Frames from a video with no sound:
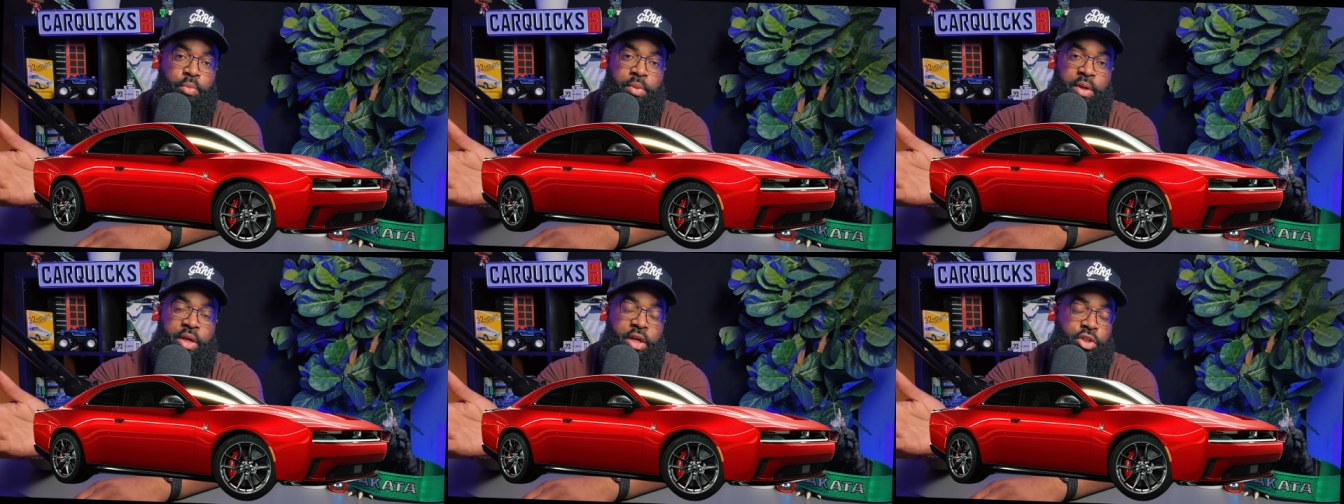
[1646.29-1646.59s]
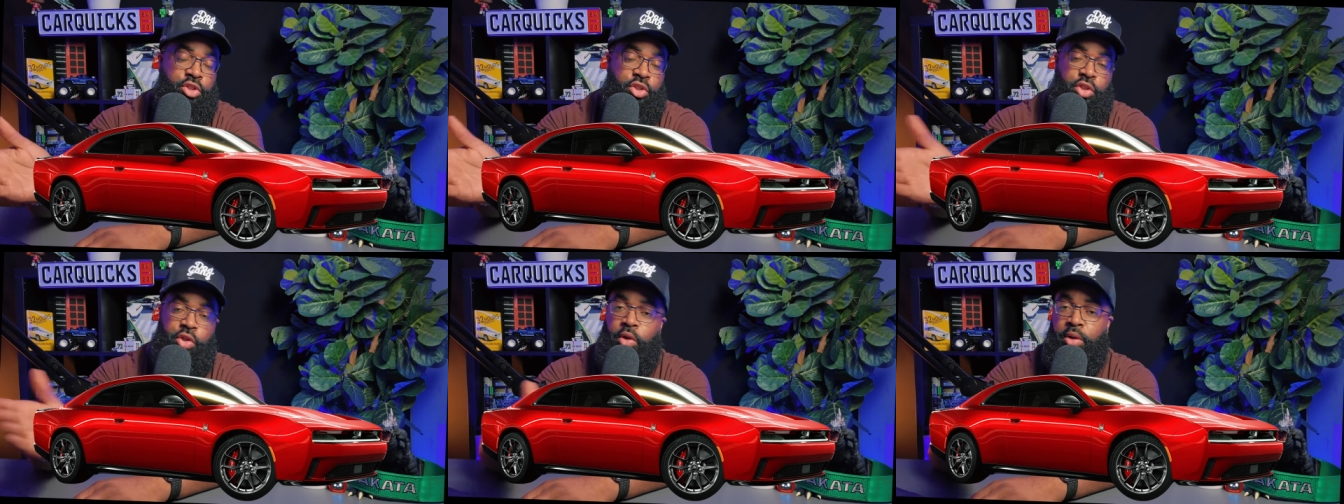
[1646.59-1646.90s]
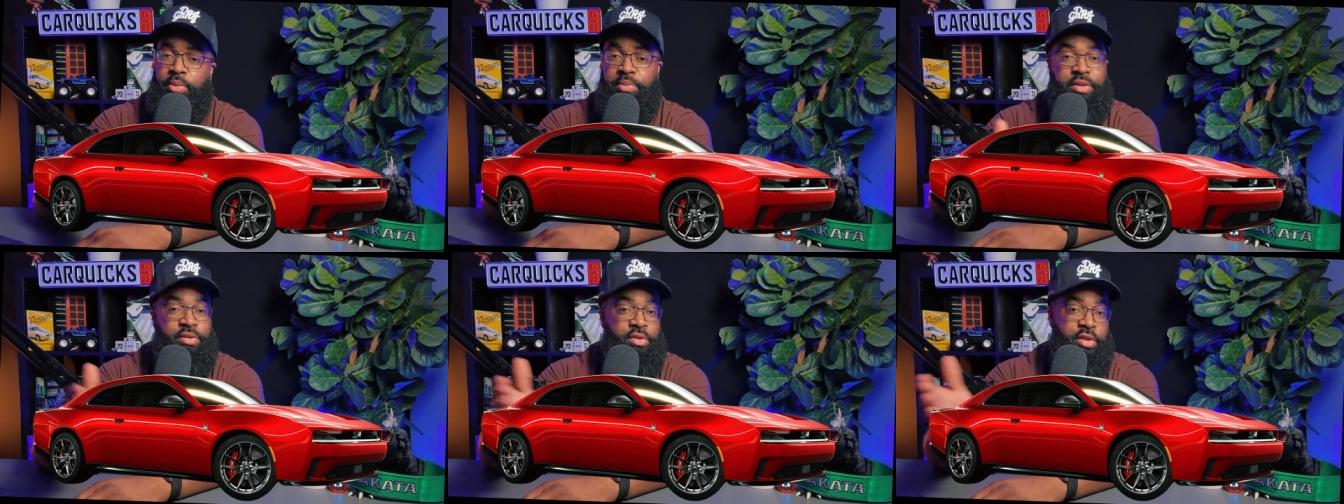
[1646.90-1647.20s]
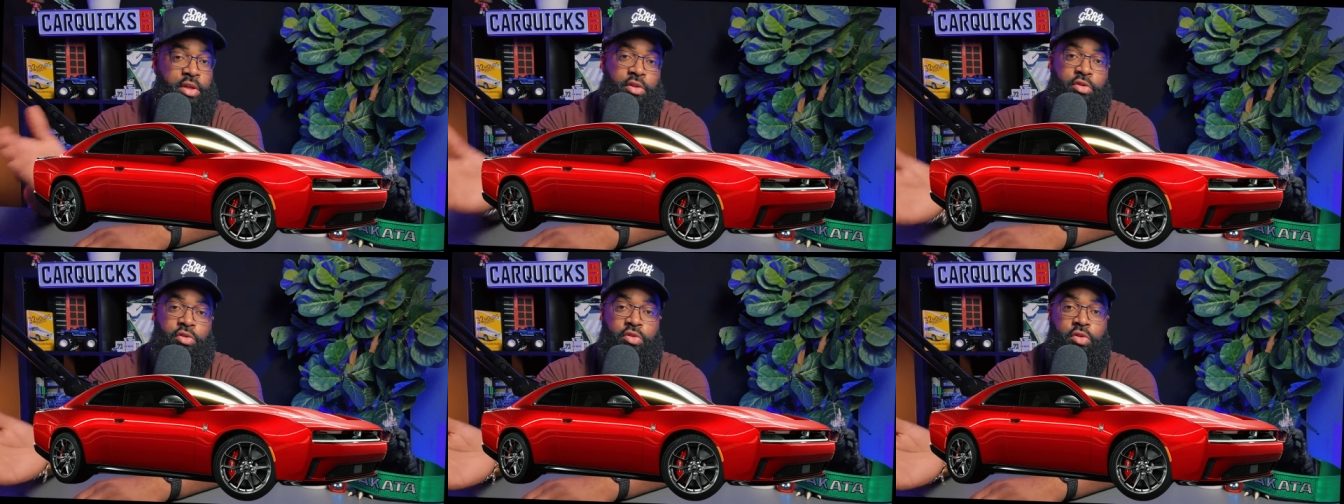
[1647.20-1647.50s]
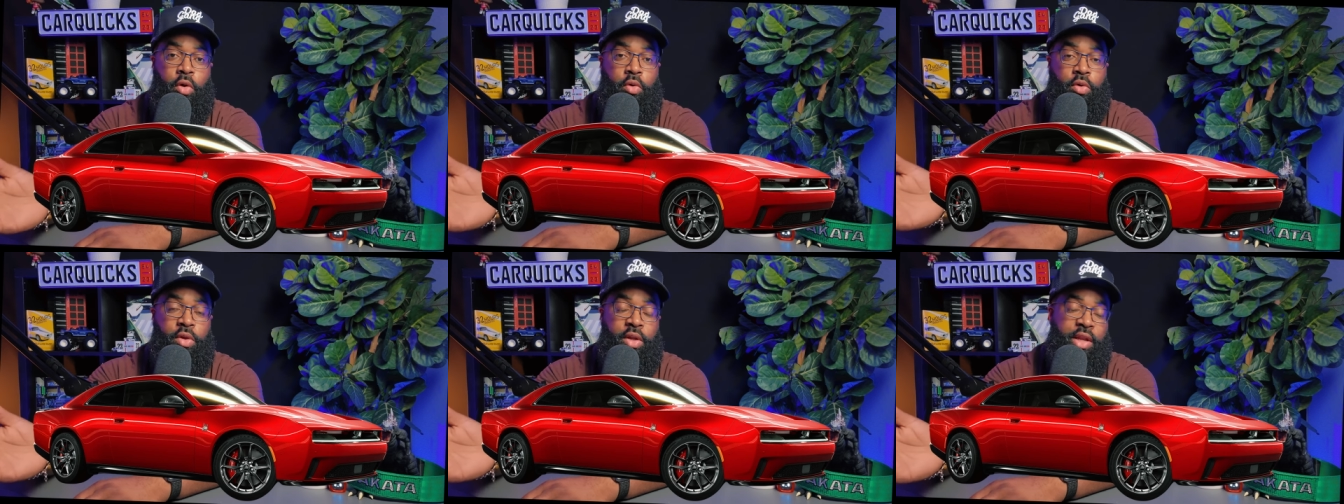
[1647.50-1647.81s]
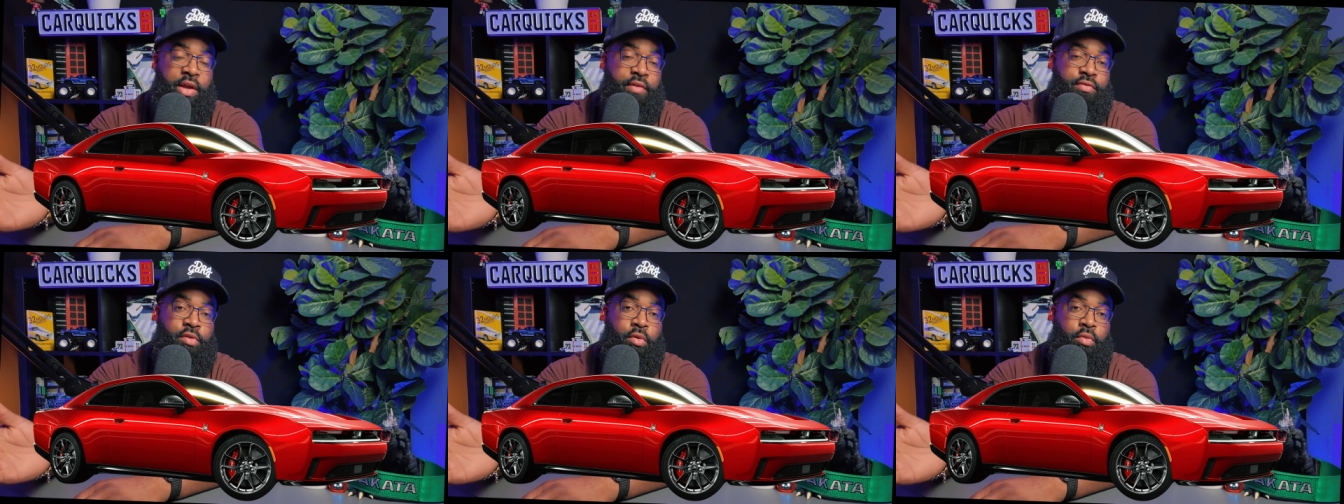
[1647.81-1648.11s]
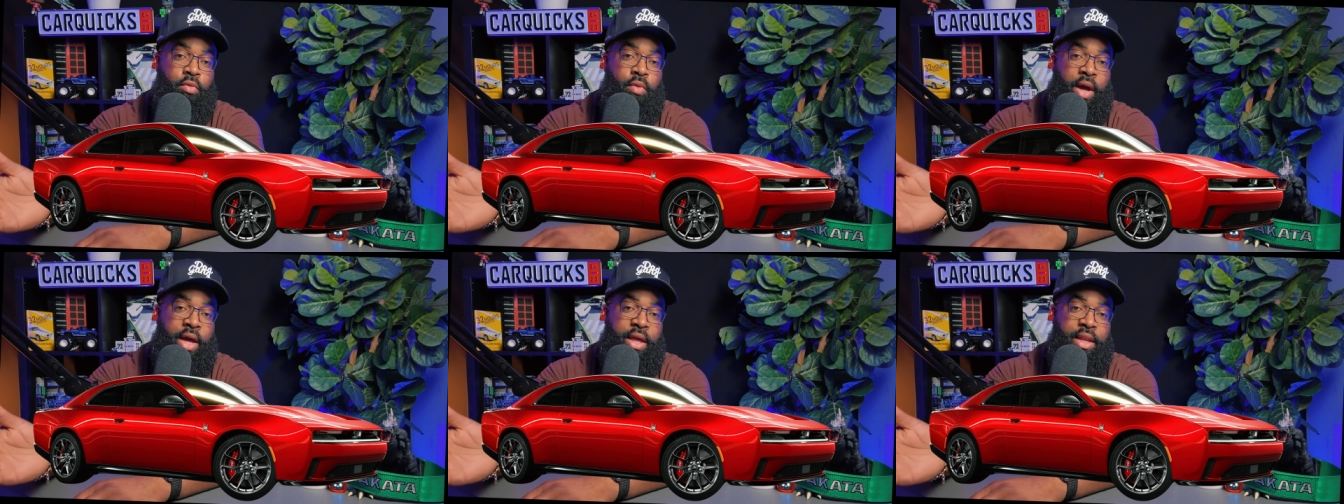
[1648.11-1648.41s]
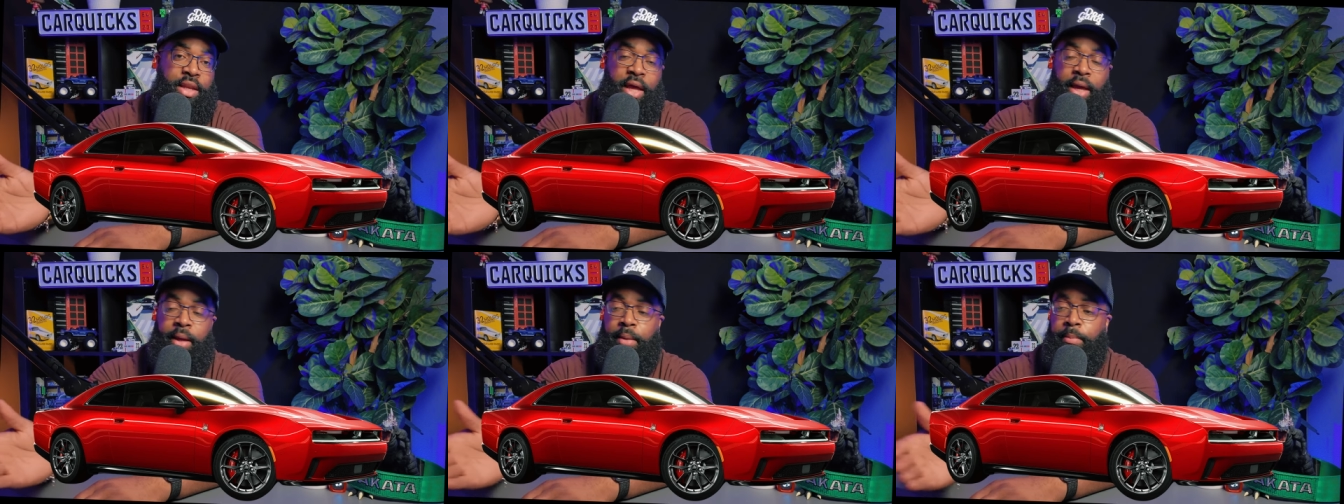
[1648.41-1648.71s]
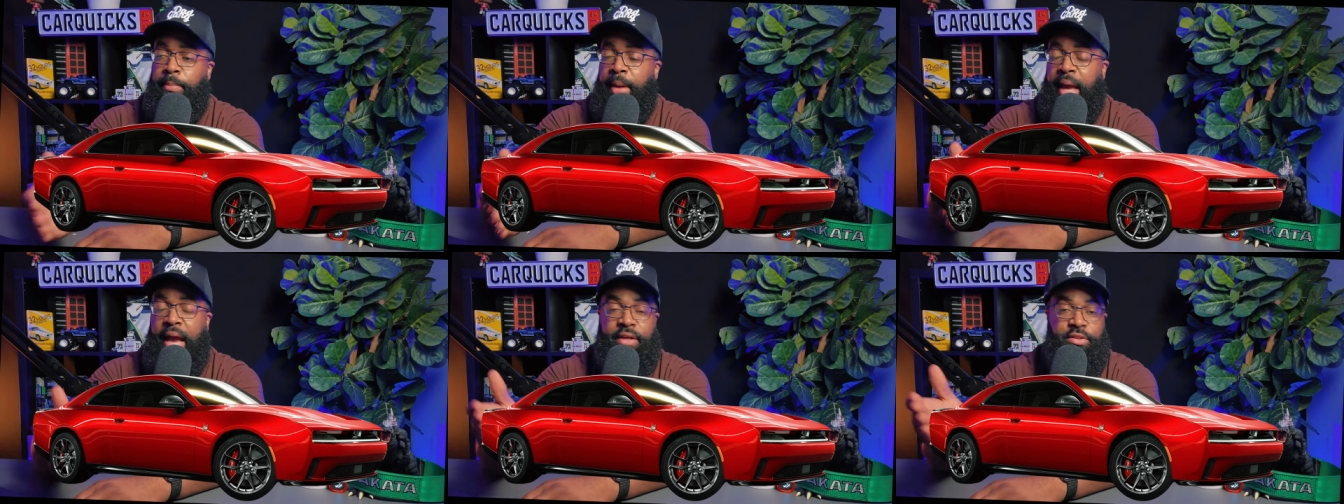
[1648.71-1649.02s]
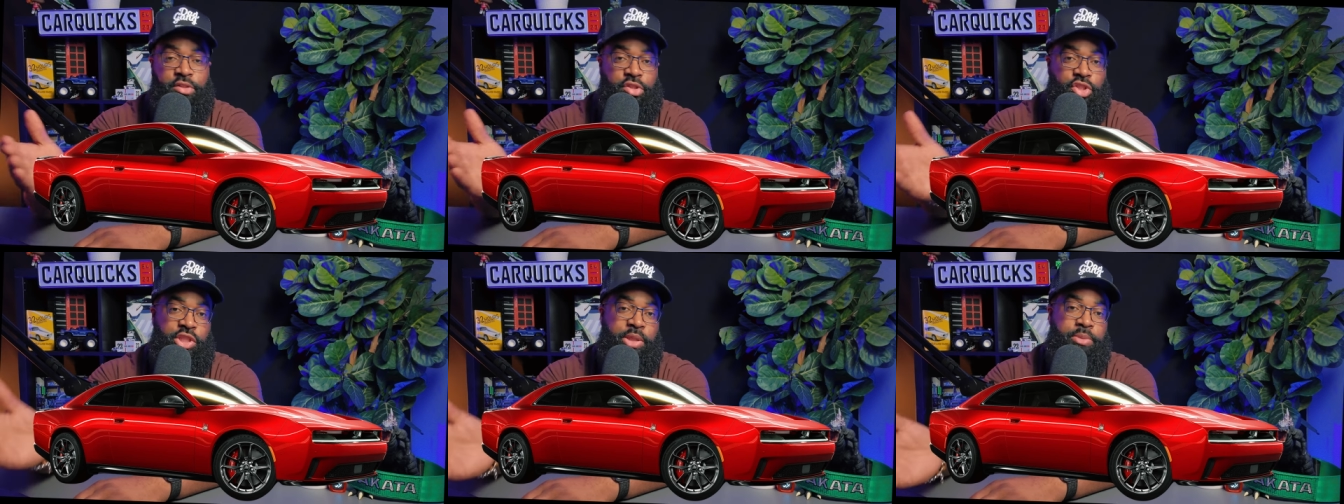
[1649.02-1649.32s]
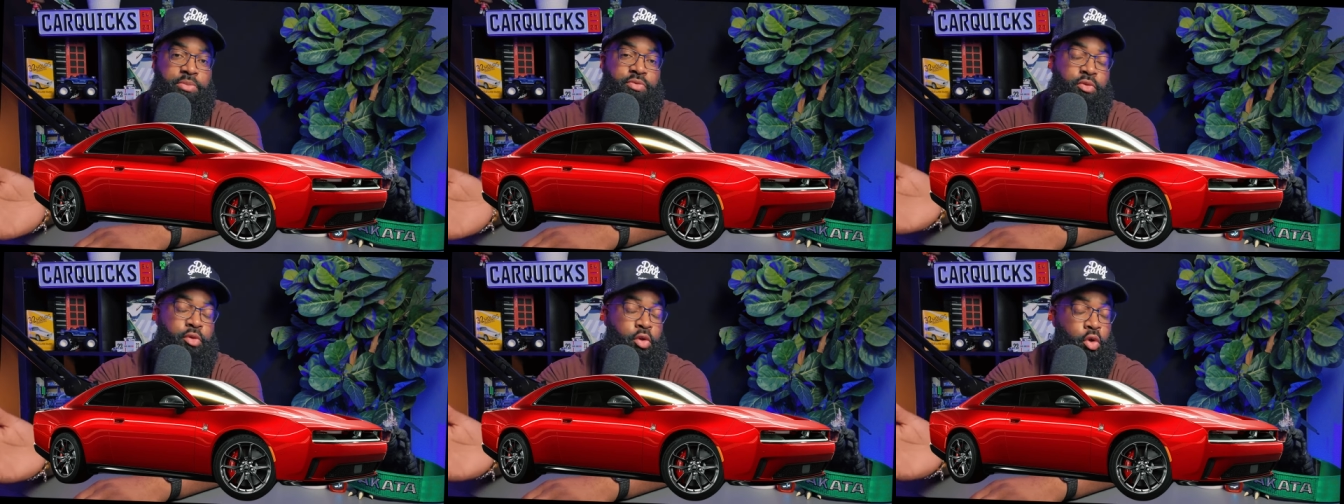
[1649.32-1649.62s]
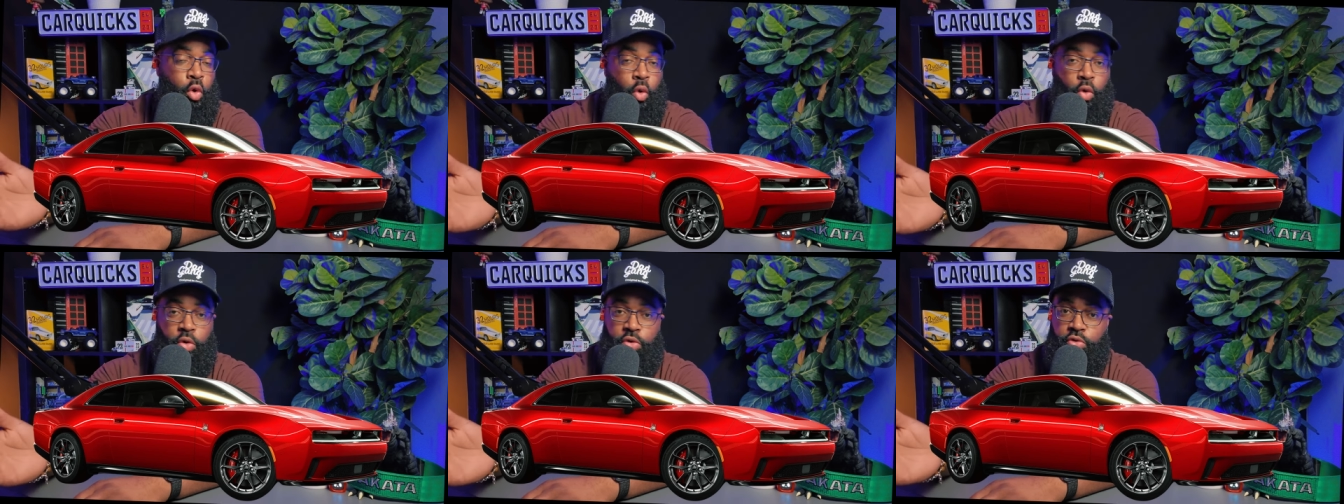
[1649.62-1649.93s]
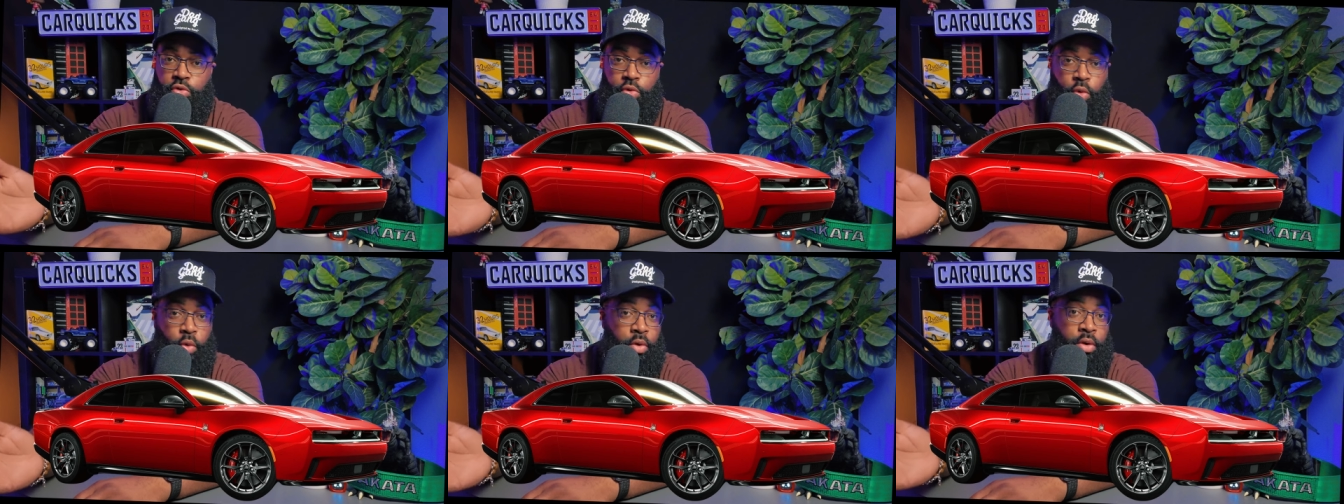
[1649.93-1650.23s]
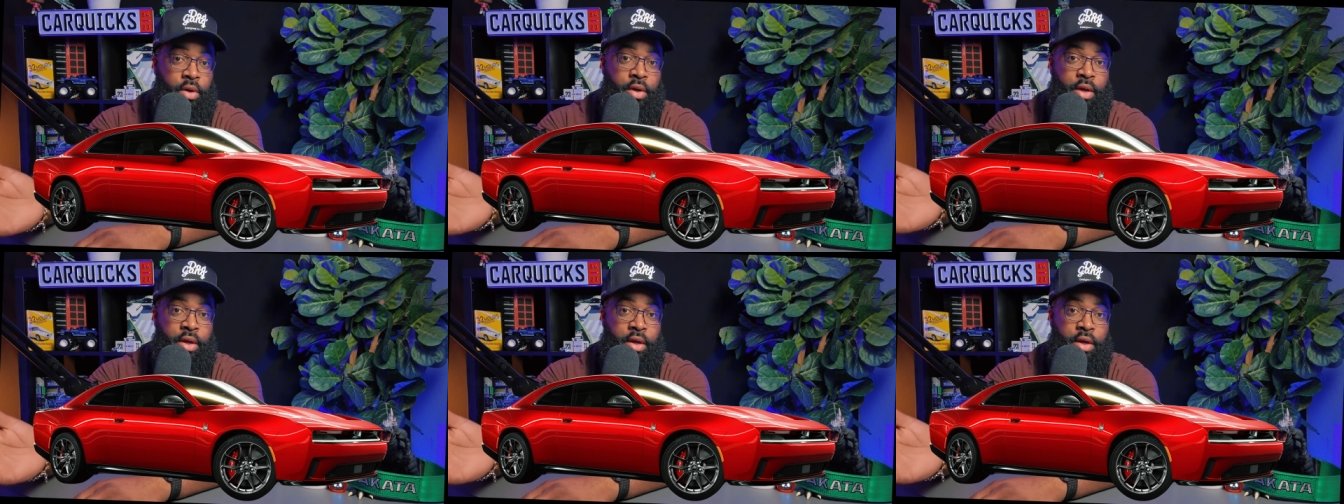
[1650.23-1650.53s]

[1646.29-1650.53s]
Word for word: because you know them things get stolen left and right like bags of chips from the corner store.